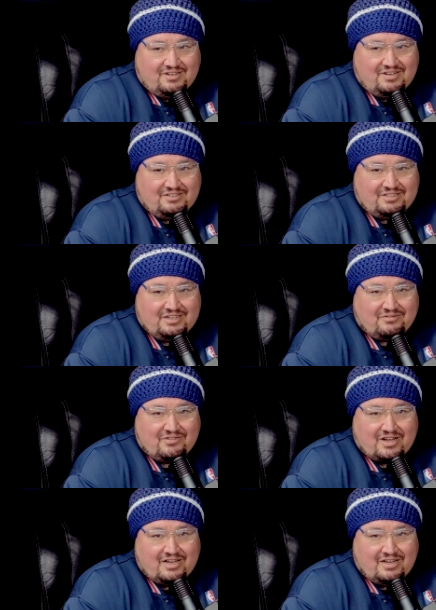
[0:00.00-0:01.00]

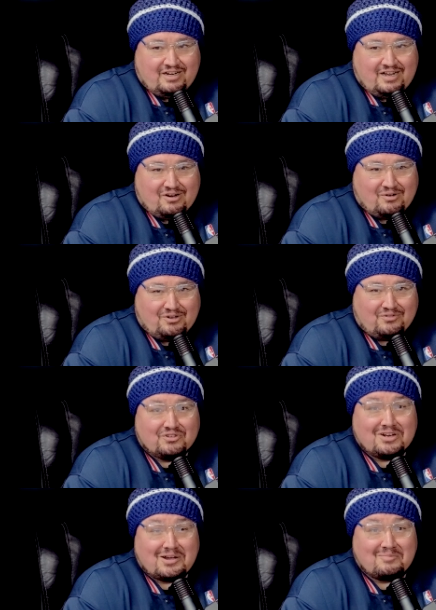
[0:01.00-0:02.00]
unidentified aerial
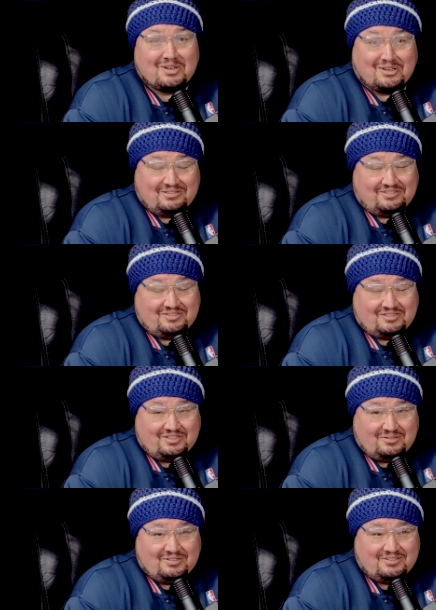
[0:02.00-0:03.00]
phenomenons as
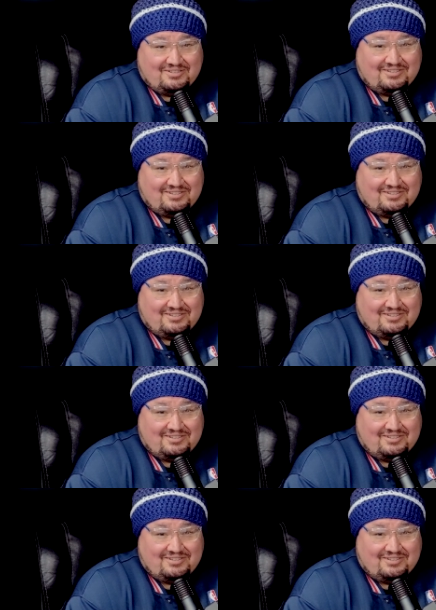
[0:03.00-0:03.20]
they